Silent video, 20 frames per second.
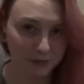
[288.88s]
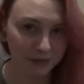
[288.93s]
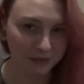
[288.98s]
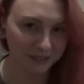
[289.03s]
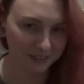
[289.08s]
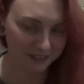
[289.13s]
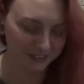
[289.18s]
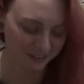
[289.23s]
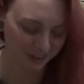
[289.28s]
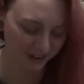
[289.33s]

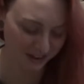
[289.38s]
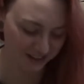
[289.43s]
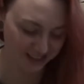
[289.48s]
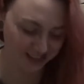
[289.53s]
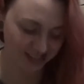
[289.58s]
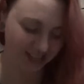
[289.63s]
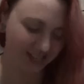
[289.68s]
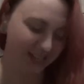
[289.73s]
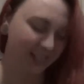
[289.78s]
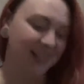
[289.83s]

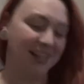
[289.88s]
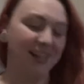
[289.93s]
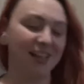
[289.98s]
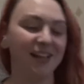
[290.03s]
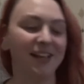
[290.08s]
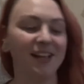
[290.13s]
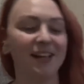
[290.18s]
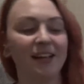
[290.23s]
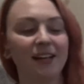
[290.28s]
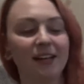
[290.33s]
across
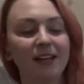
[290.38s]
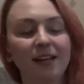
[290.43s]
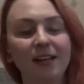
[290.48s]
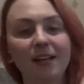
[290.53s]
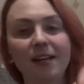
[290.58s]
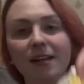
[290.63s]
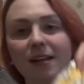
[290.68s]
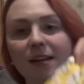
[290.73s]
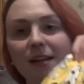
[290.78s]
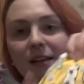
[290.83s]

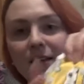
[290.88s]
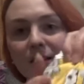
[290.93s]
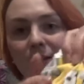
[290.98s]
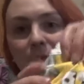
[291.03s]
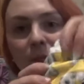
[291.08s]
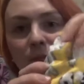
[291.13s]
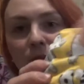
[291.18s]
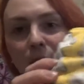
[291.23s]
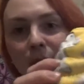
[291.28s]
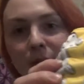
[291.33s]

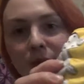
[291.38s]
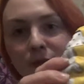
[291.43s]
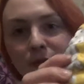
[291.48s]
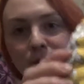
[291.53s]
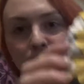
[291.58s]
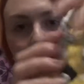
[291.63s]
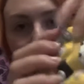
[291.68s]
the middle.